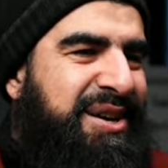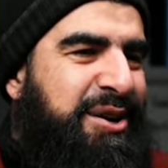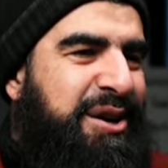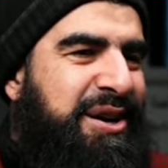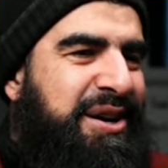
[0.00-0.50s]
Uh,
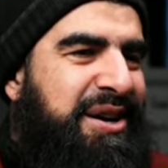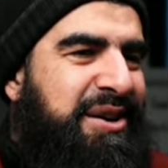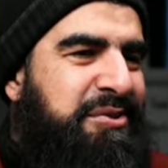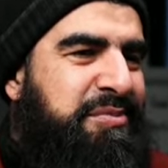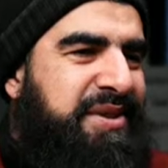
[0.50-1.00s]
uh,
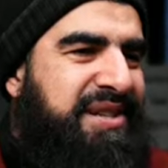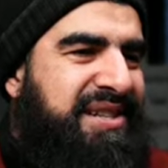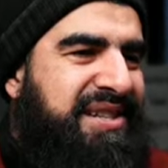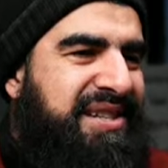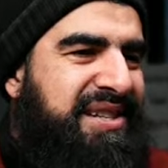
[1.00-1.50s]

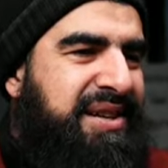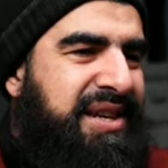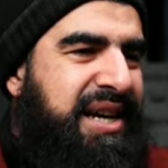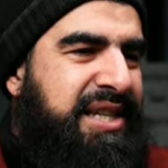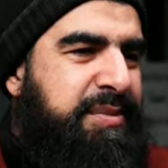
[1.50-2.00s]

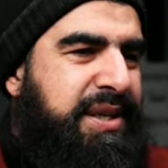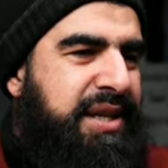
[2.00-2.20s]
Kazma